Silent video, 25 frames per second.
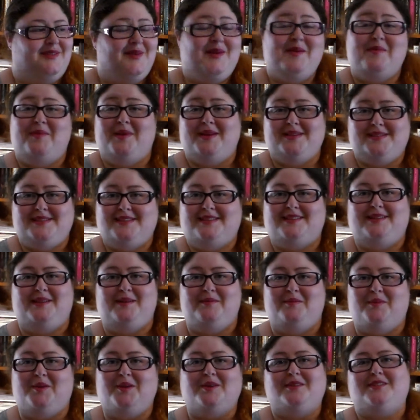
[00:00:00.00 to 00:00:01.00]
we
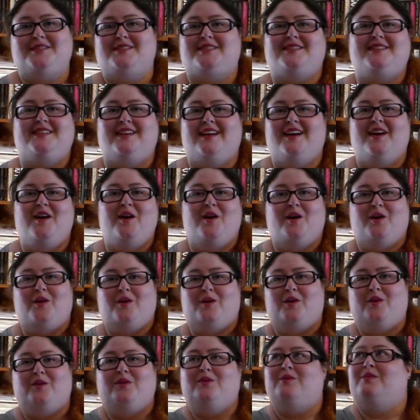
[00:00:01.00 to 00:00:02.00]
basically watched
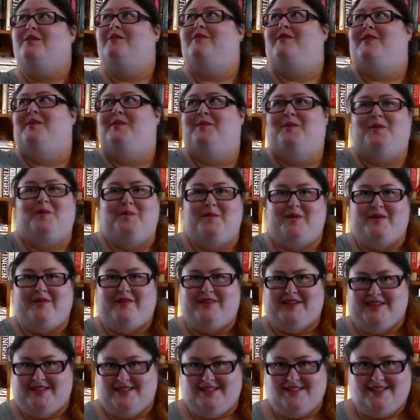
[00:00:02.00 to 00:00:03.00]
all of the war
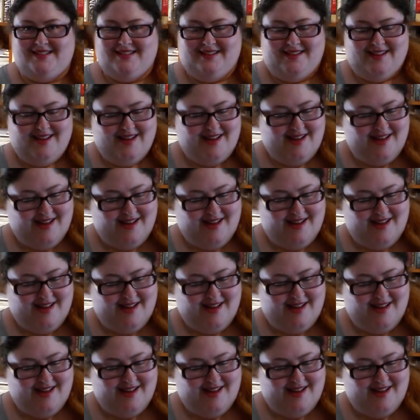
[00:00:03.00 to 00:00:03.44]
movies.